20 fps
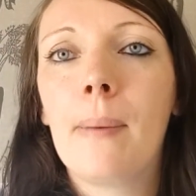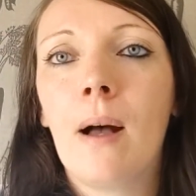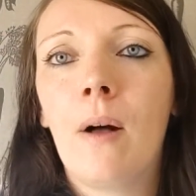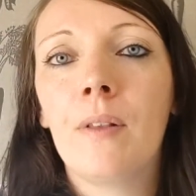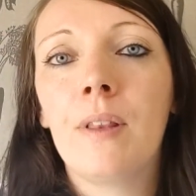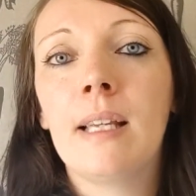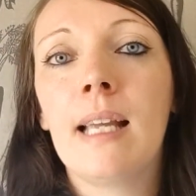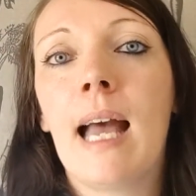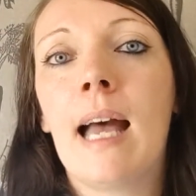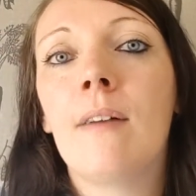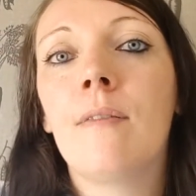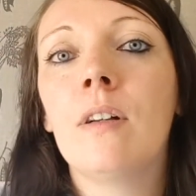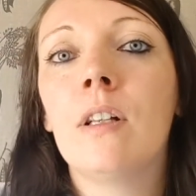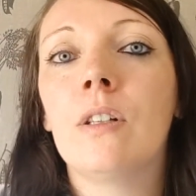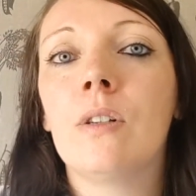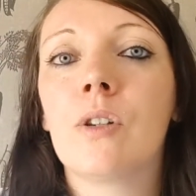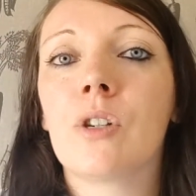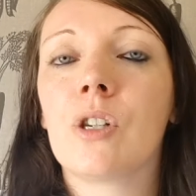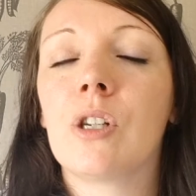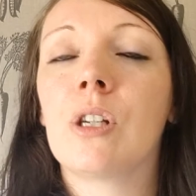out the
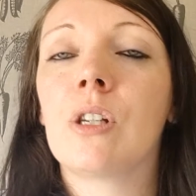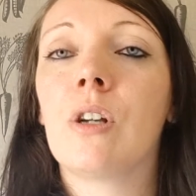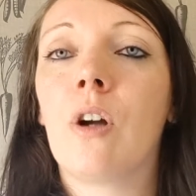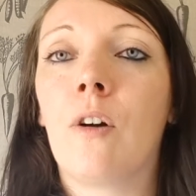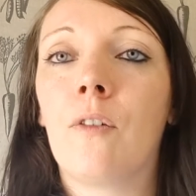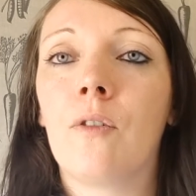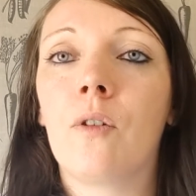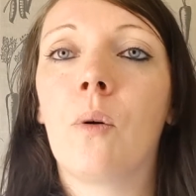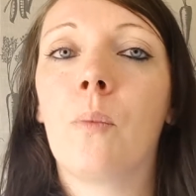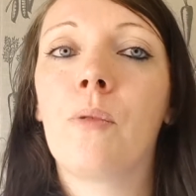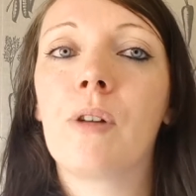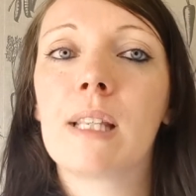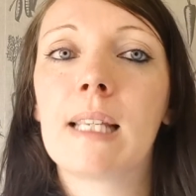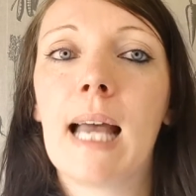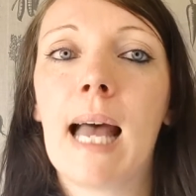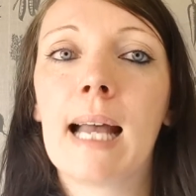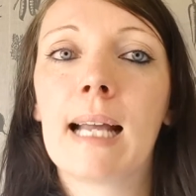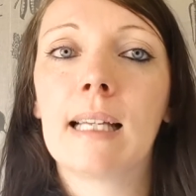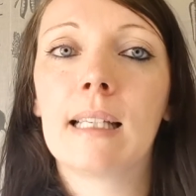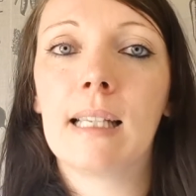evolution of your
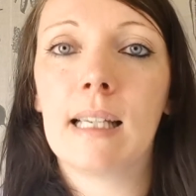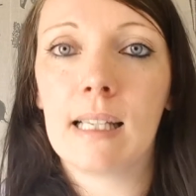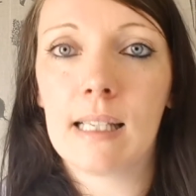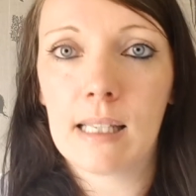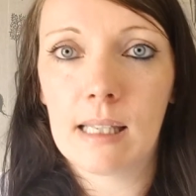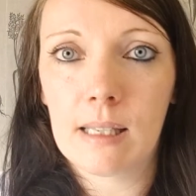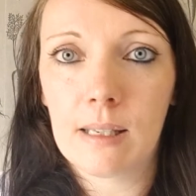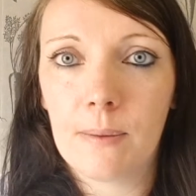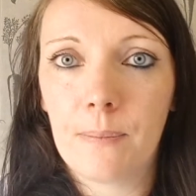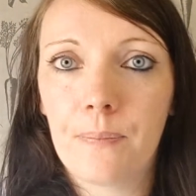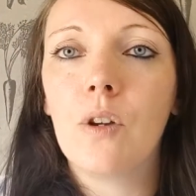protagonist.